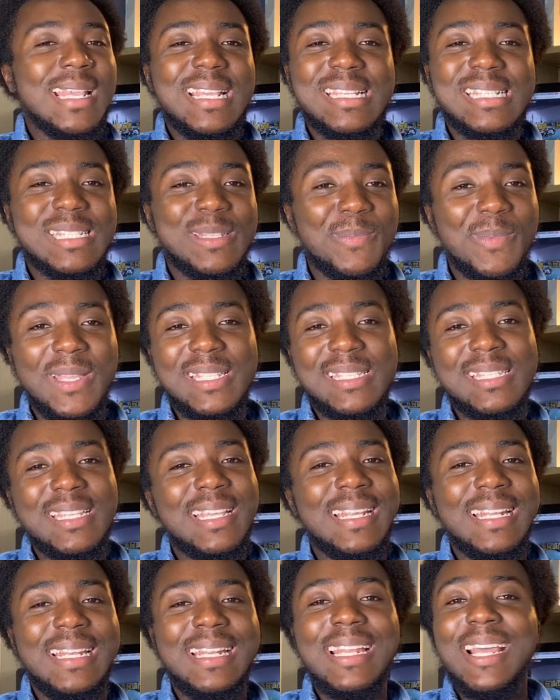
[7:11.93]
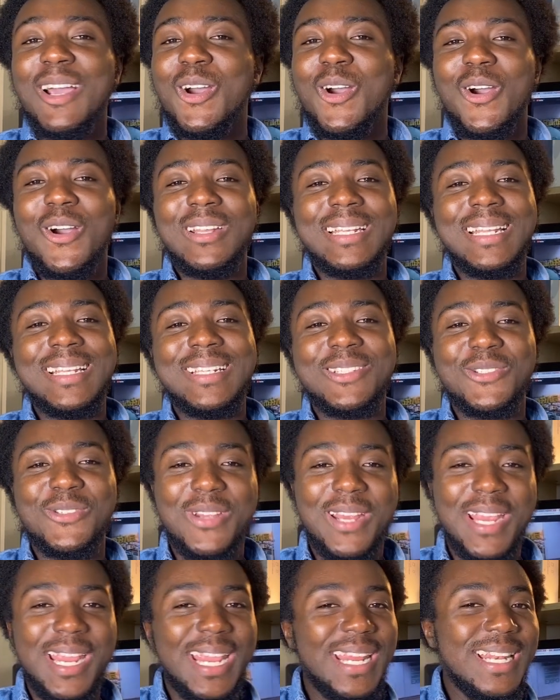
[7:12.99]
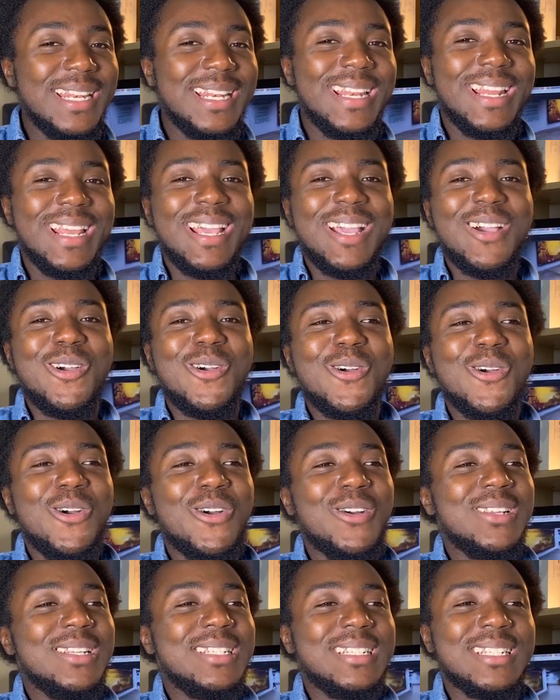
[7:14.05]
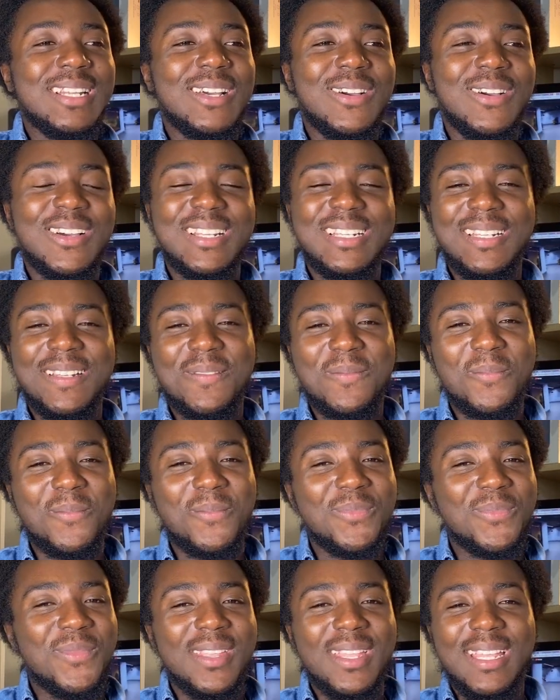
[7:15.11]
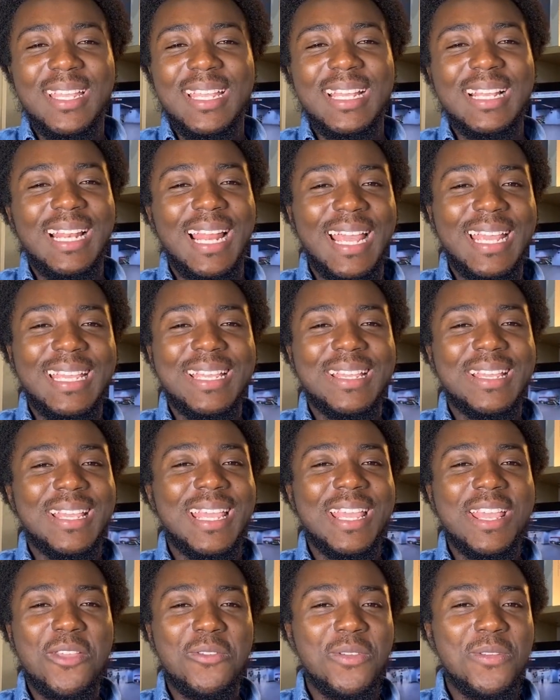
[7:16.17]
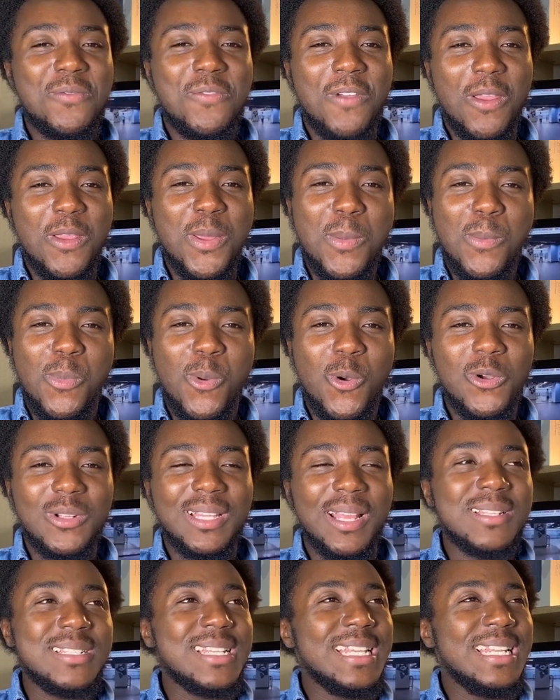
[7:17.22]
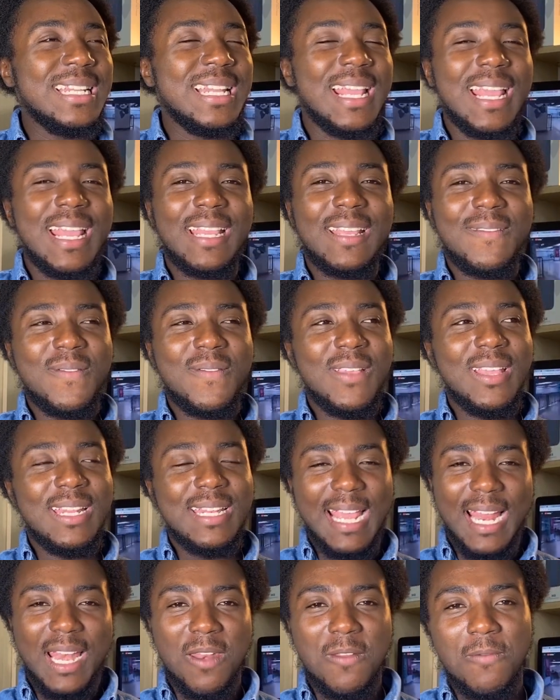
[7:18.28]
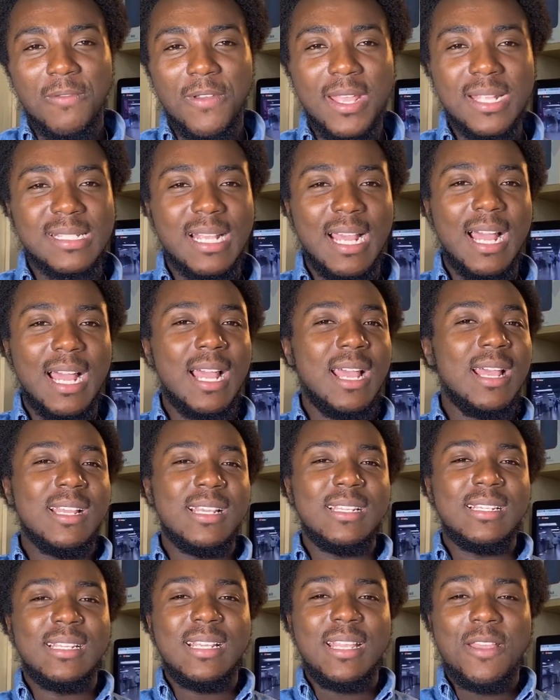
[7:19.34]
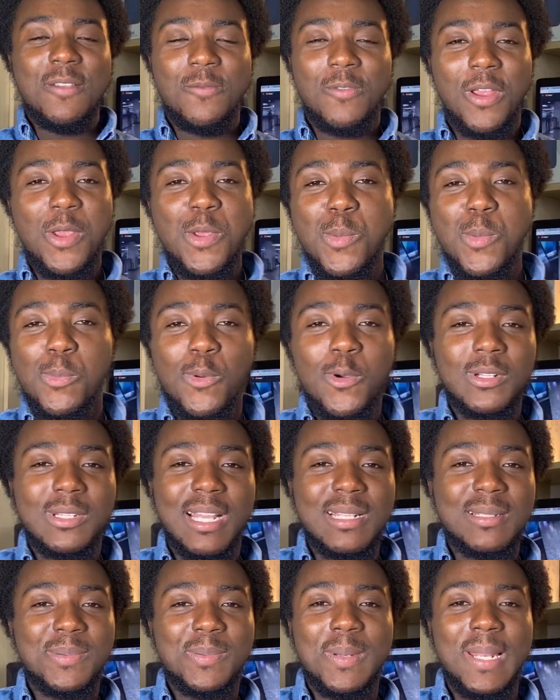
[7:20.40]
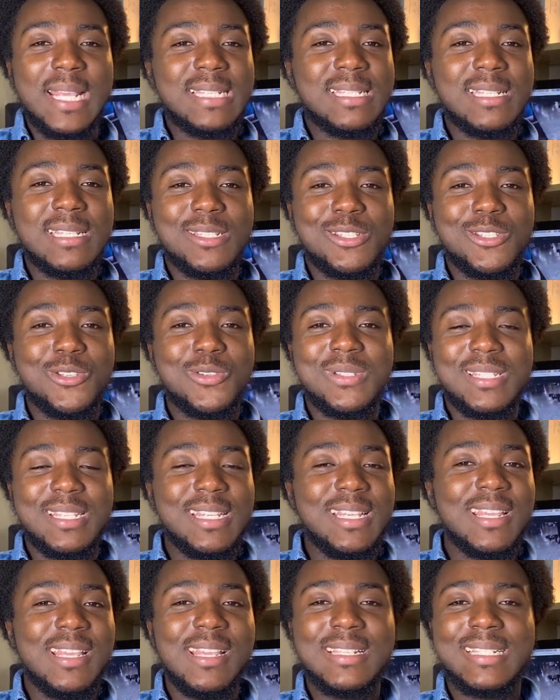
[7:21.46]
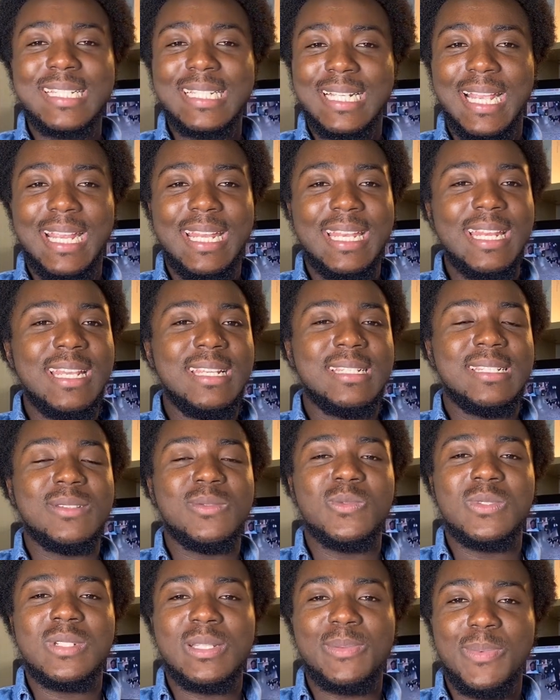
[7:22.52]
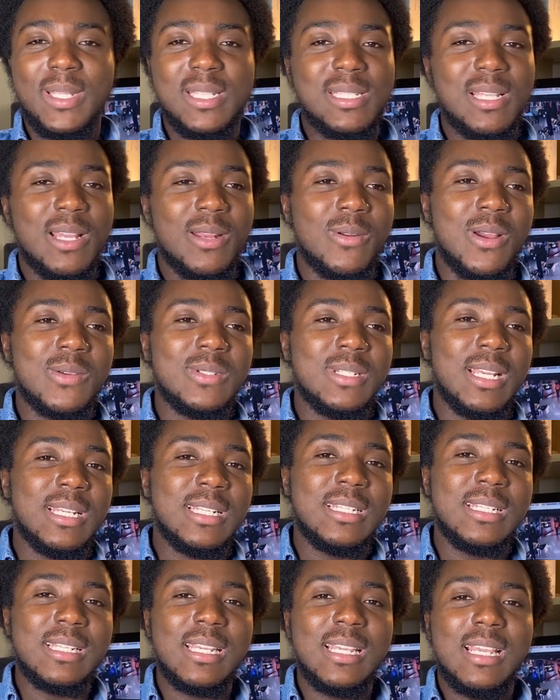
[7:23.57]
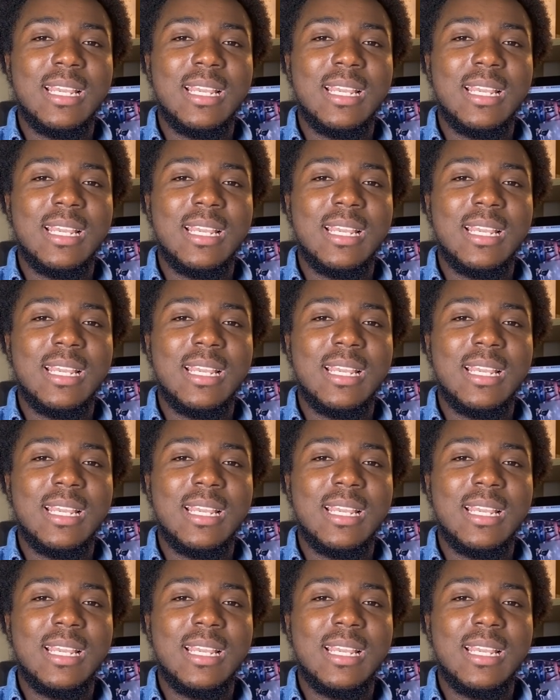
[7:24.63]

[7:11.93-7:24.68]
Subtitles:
spitting on the train, on like even very important in the elevator, very important places you see Chinese will spit around, and